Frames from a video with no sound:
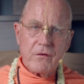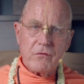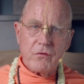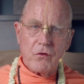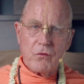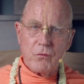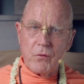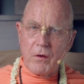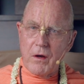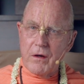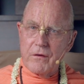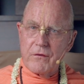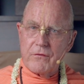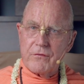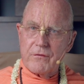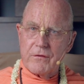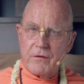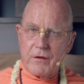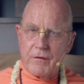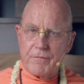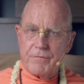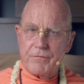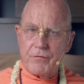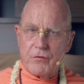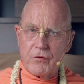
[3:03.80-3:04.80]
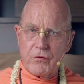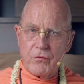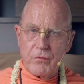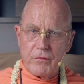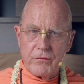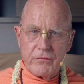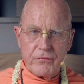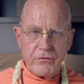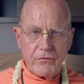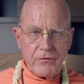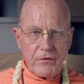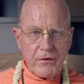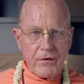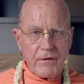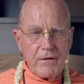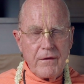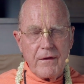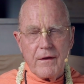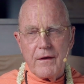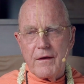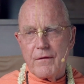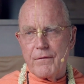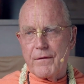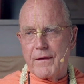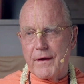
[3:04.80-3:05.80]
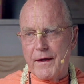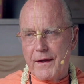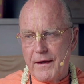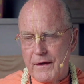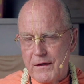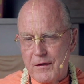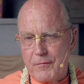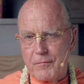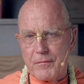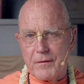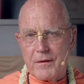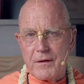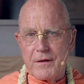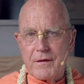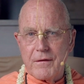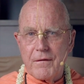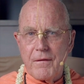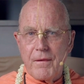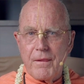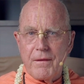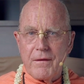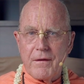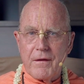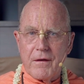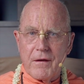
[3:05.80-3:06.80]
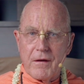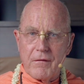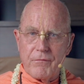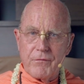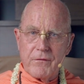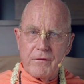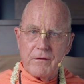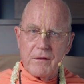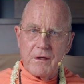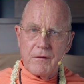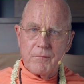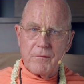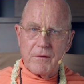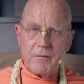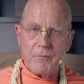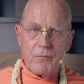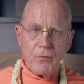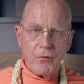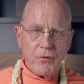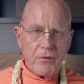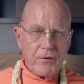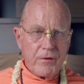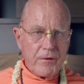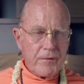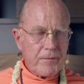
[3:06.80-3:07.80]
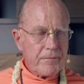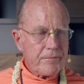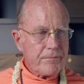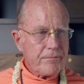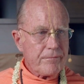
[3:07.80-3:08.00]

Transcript: to Radha's love for Krishna, the enemy of the demon Mura.